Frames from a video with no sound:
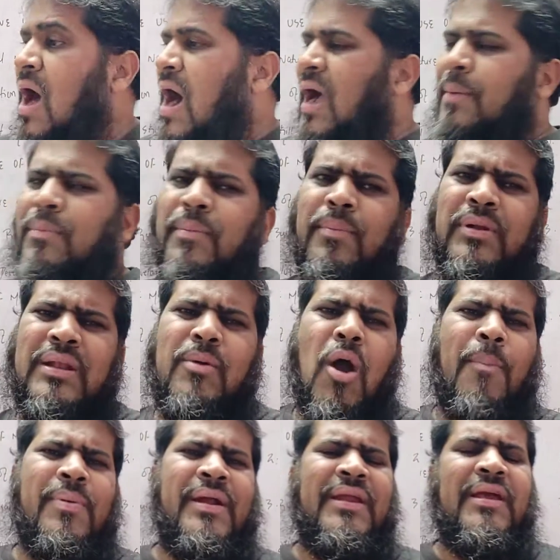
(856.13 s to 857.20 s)
I am
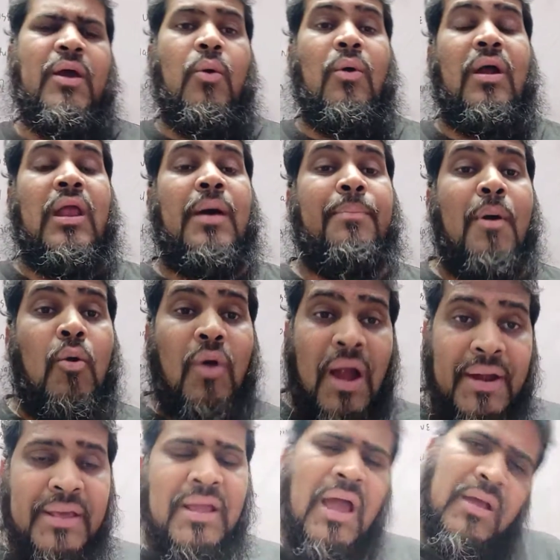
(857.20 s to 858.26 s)
operating a vada pav
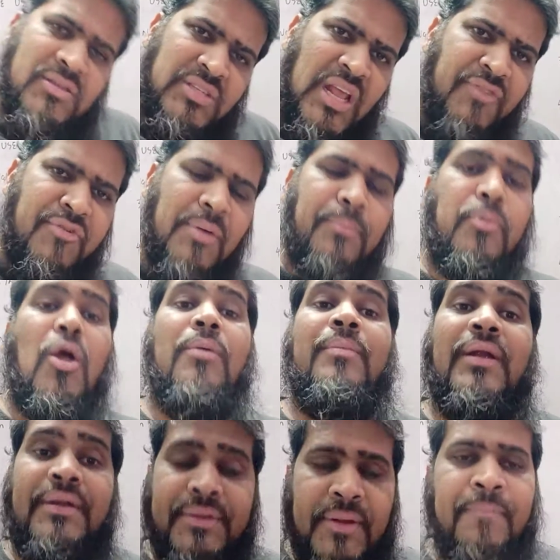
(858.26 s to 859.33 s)
gadi.
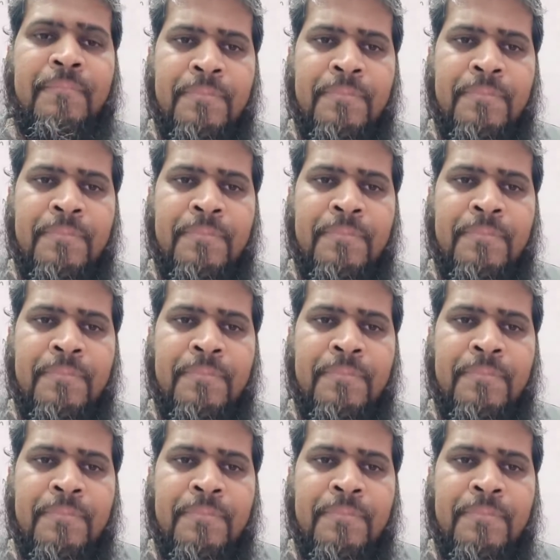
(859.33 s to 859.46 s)
Self-employment.